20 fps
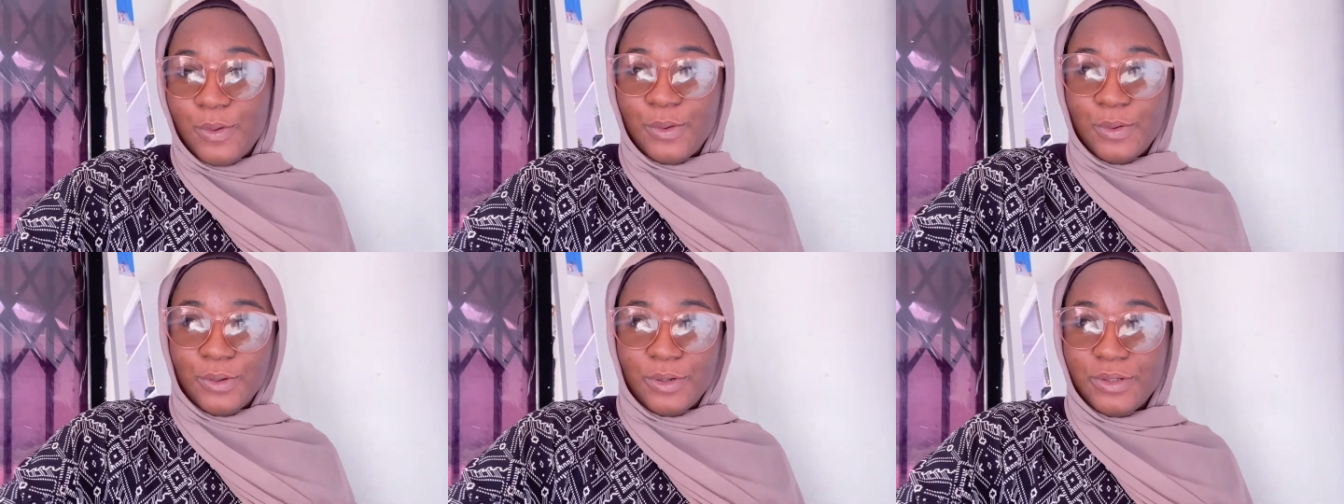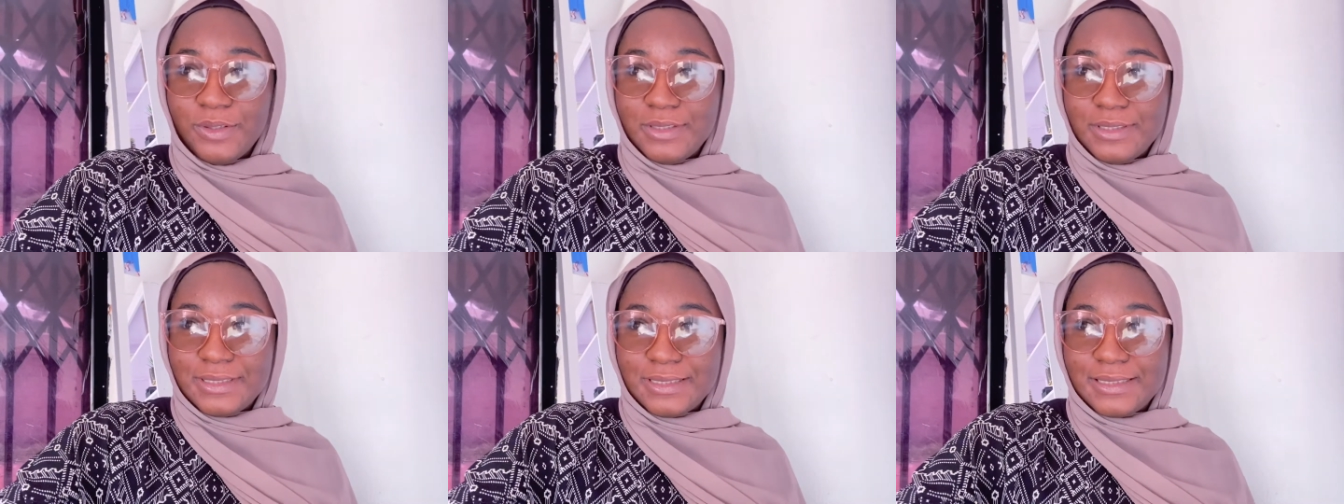
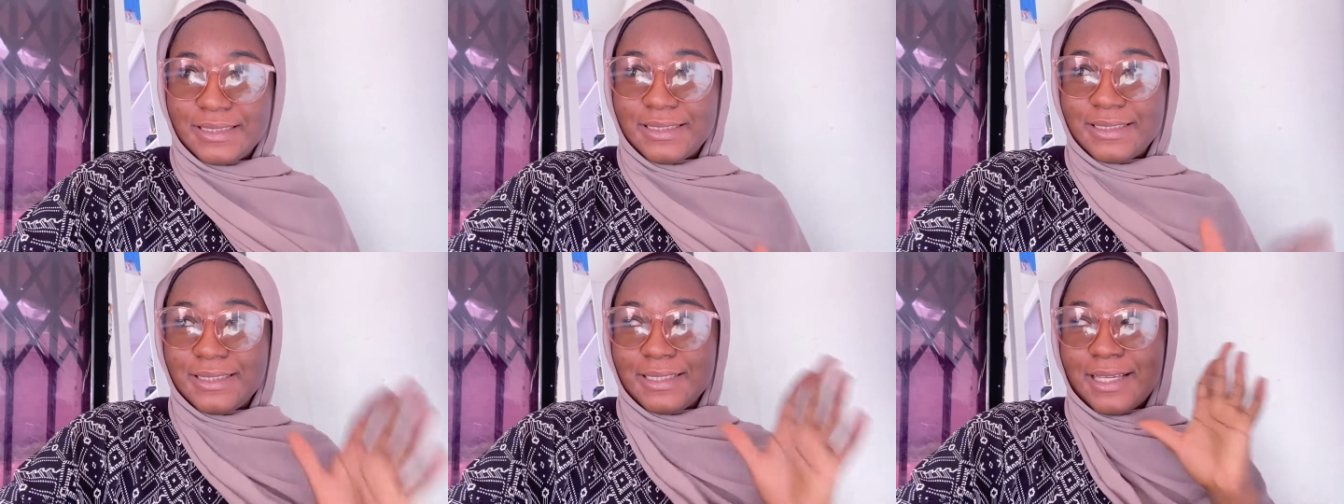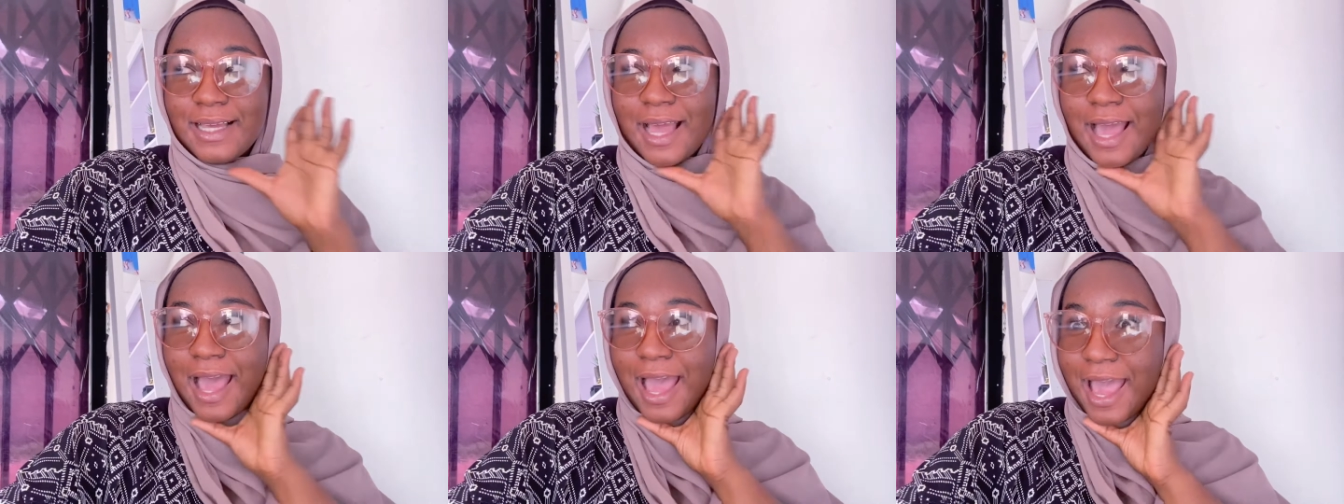Oats.
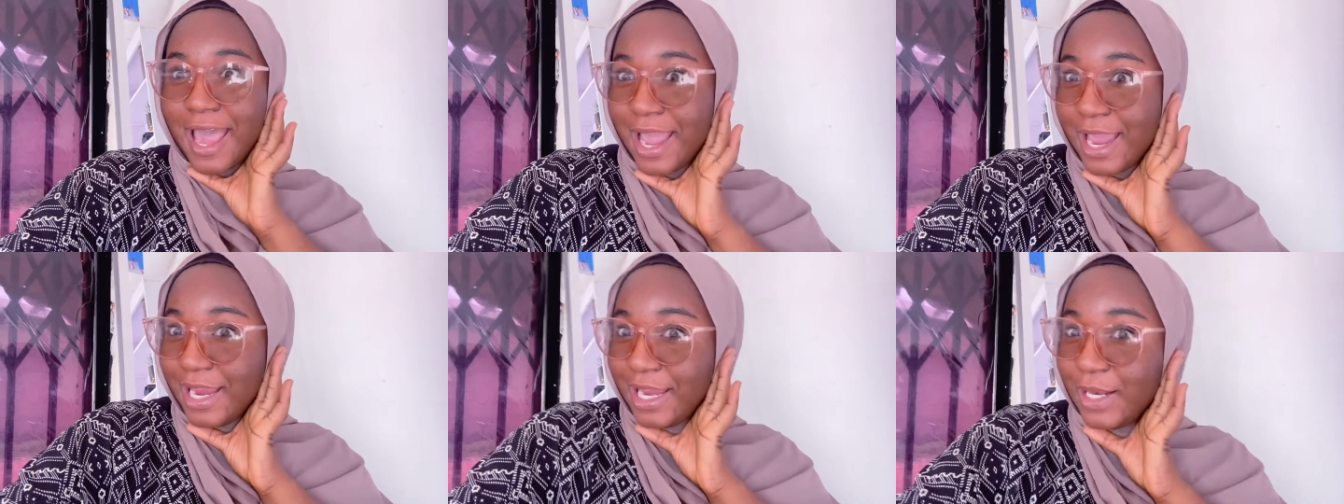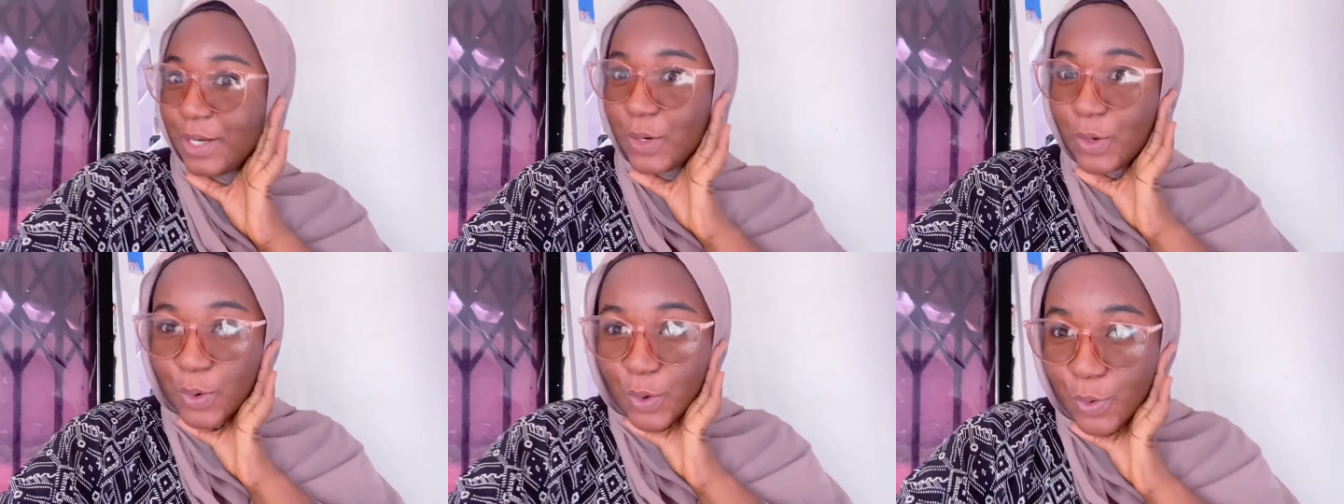I
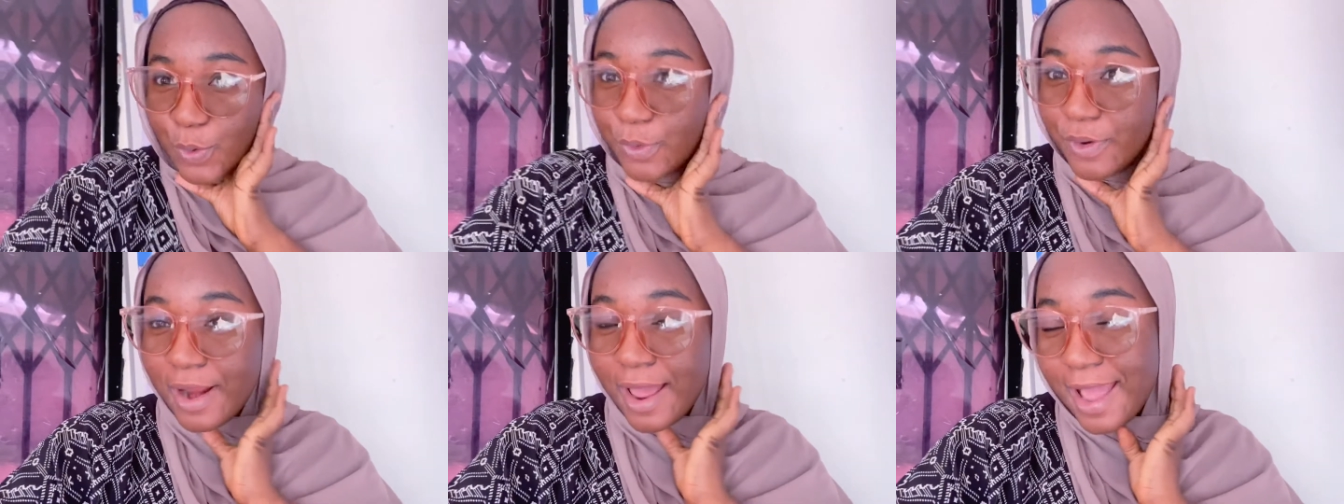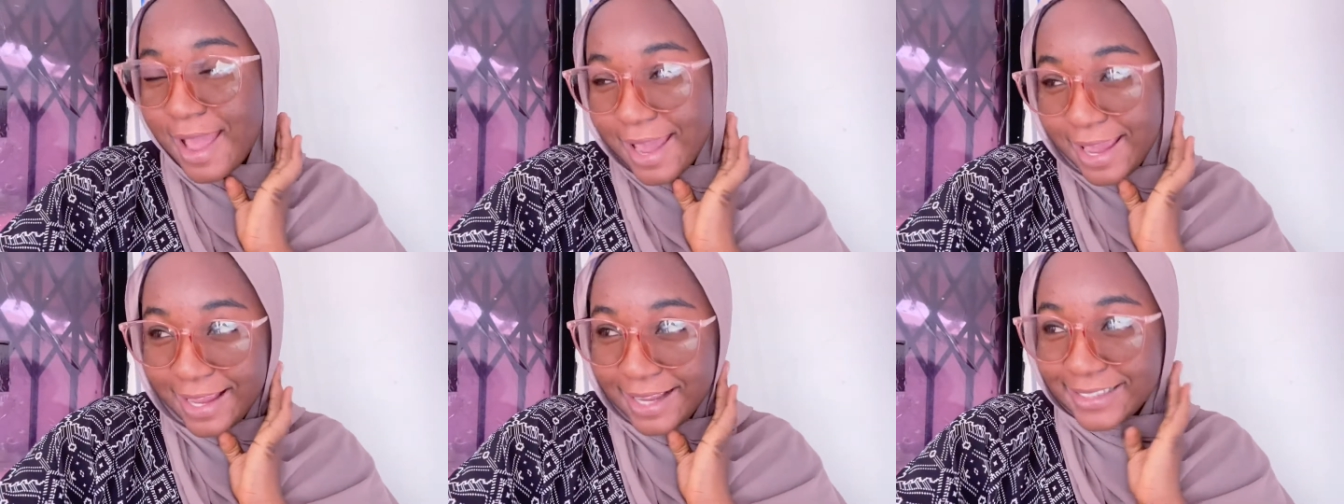know,
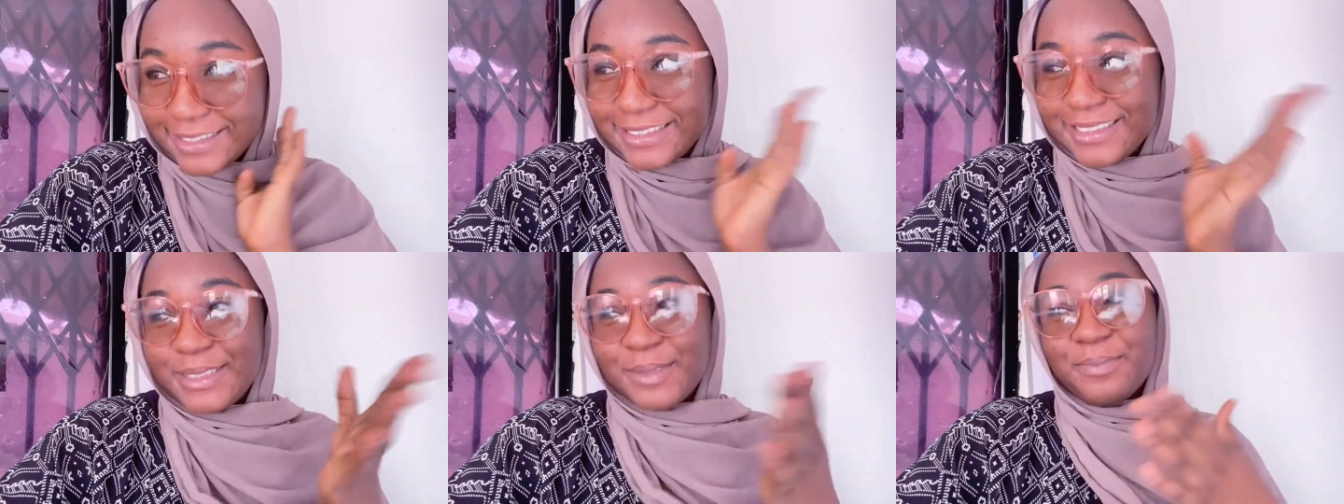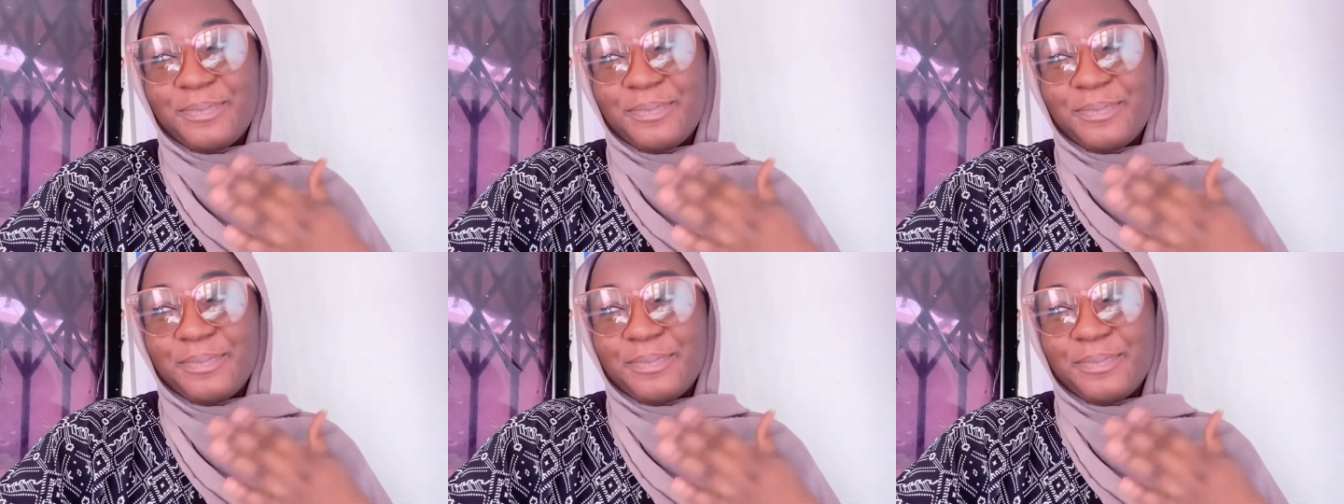right?